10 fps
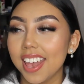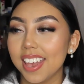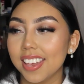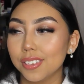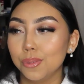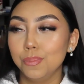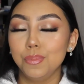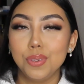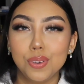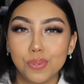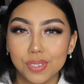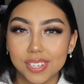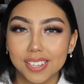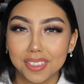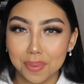is mute
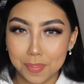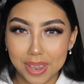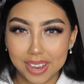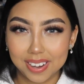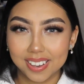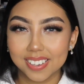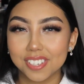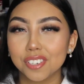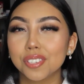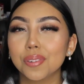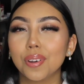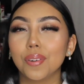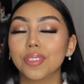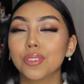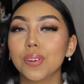the pain because you're still
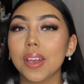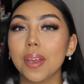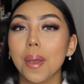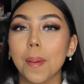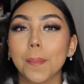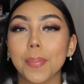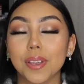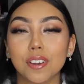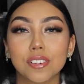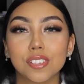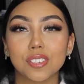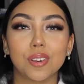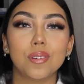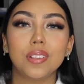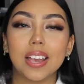going through it, but you're
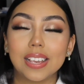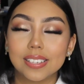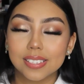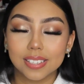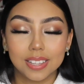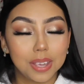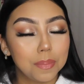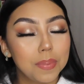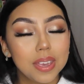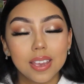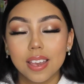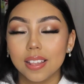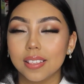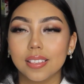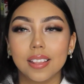so like sleepy.
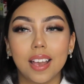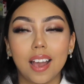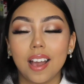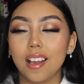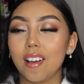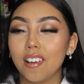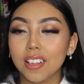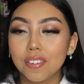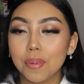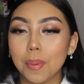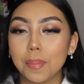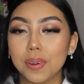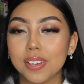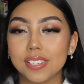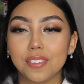All I remember
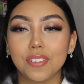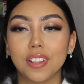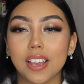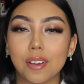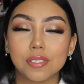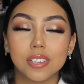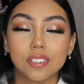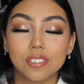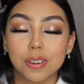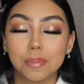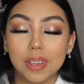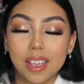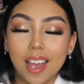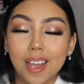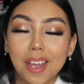is it felt like I was in a dream.
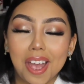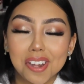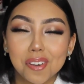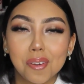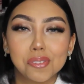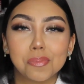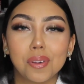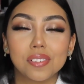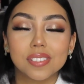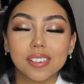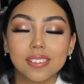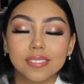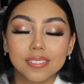Like I know I was moaning, I was like